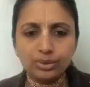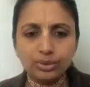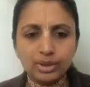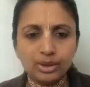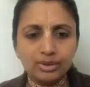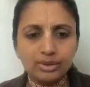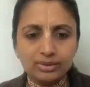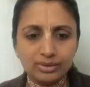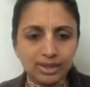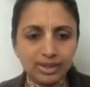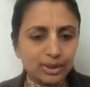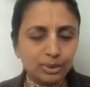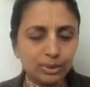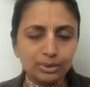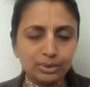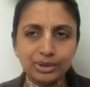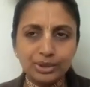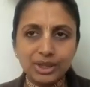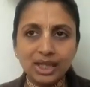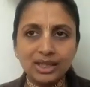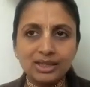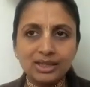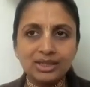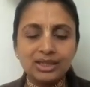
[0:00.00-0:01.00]
They don't.
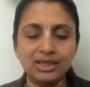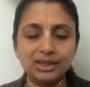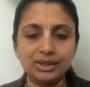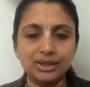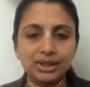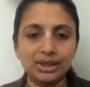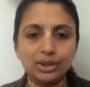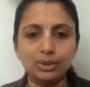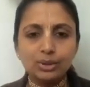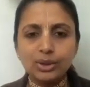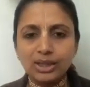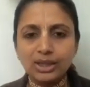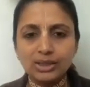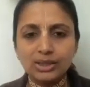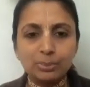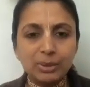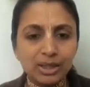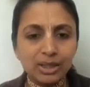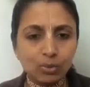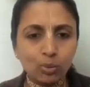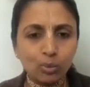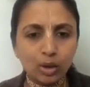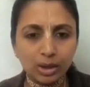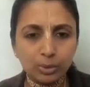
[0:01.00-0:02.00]
They don't charge
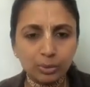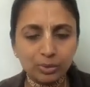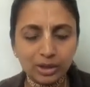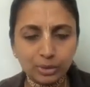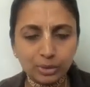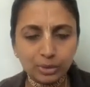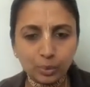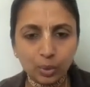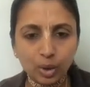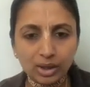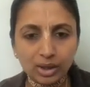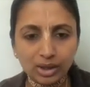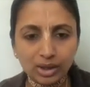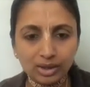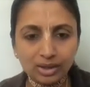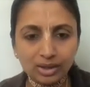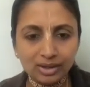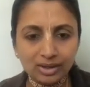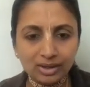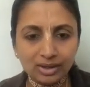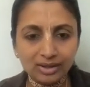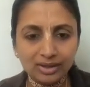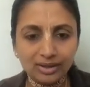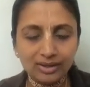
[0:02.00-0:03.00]
anything. You can speak
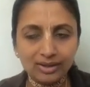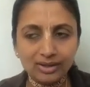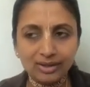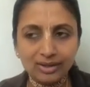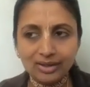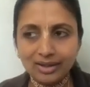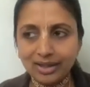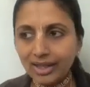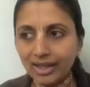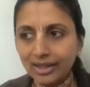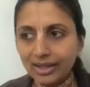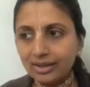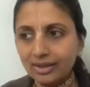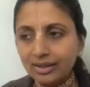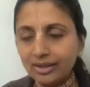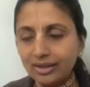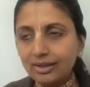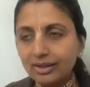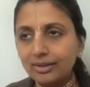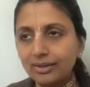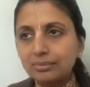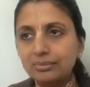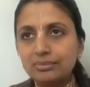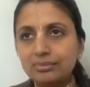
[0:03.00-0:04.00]
whatever you want,
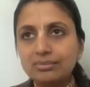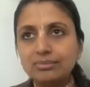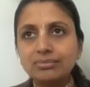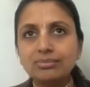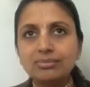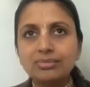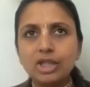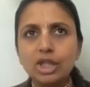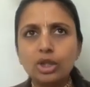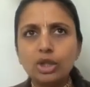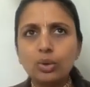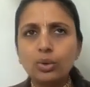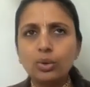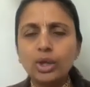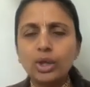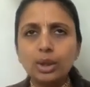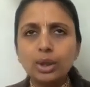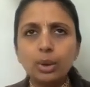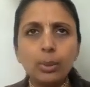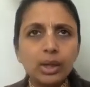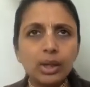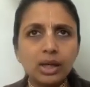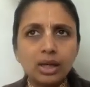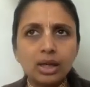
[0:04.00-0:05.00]
like
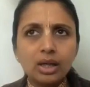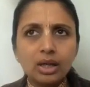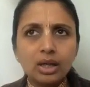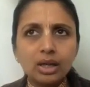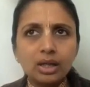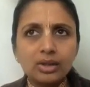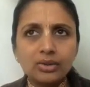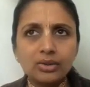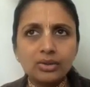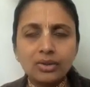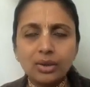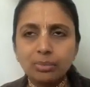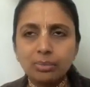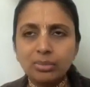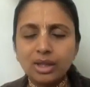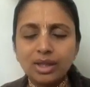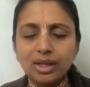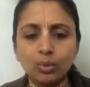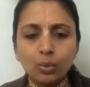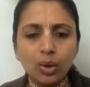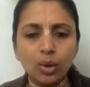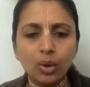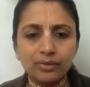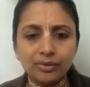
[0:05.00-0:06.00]
in Twitter,
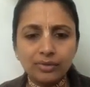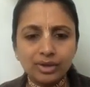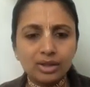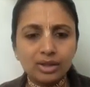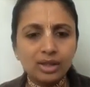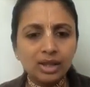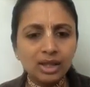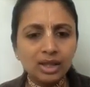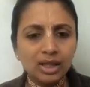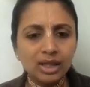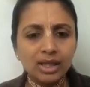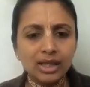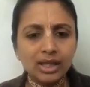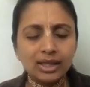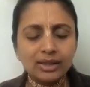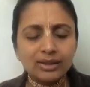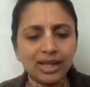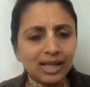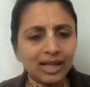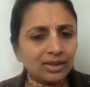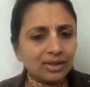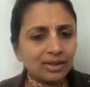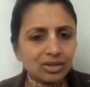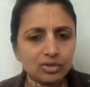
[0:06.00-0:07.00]
something, whatever.
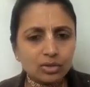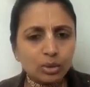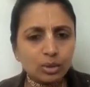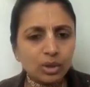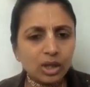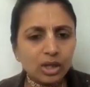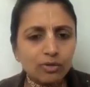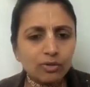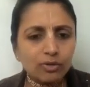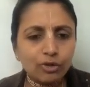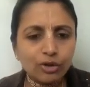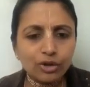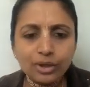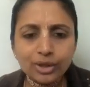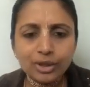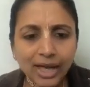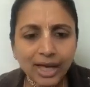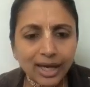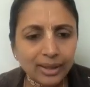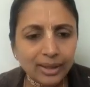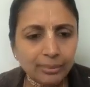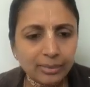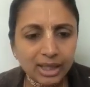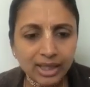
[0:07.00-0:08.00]
They are just
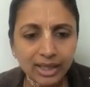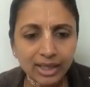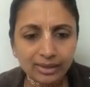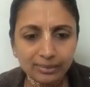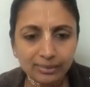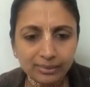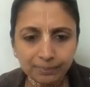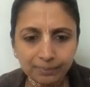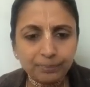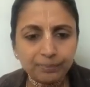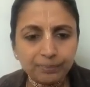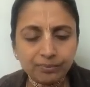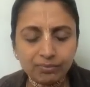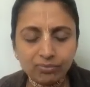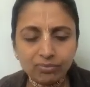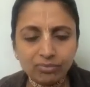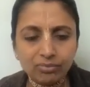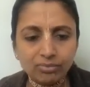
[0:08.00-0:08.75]
looking for your time again.